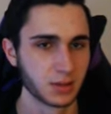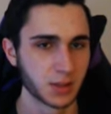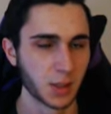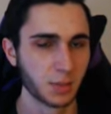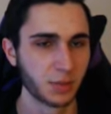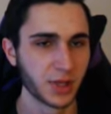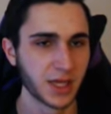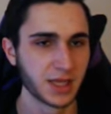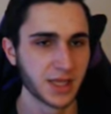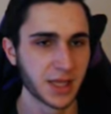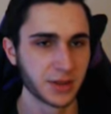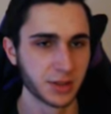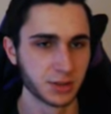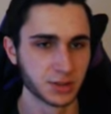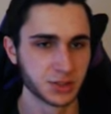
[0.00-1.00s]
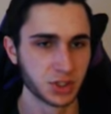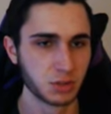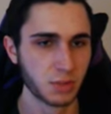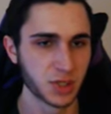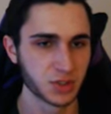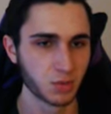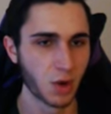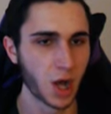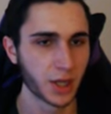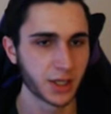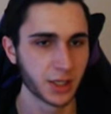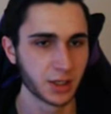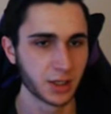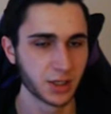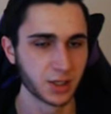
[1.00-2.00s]
complain that there's too much
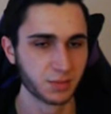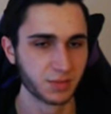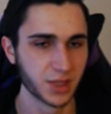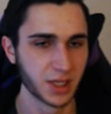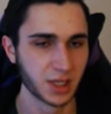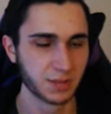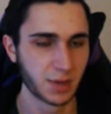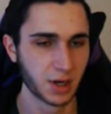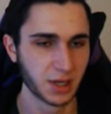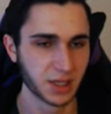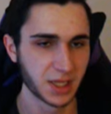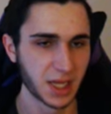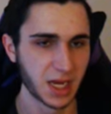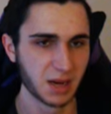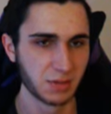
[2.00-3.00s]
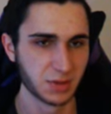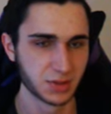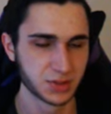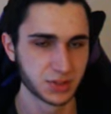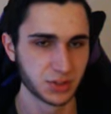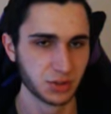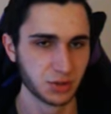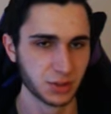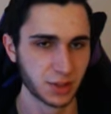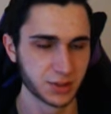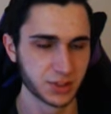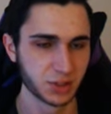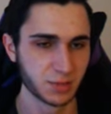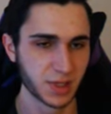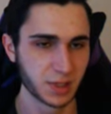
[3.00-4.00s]
walking in the beginning part of the game, there are
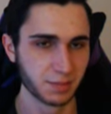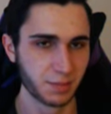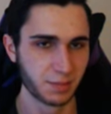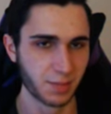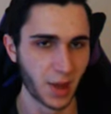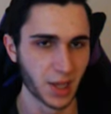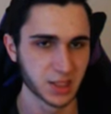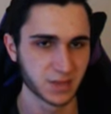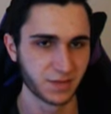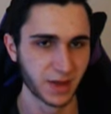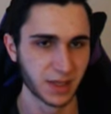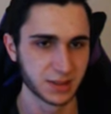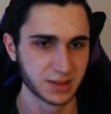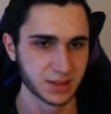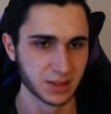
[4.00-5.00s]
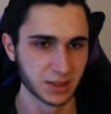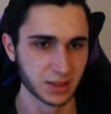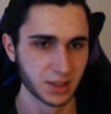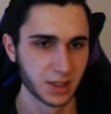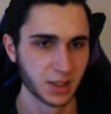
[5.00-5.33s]
too many boss fights and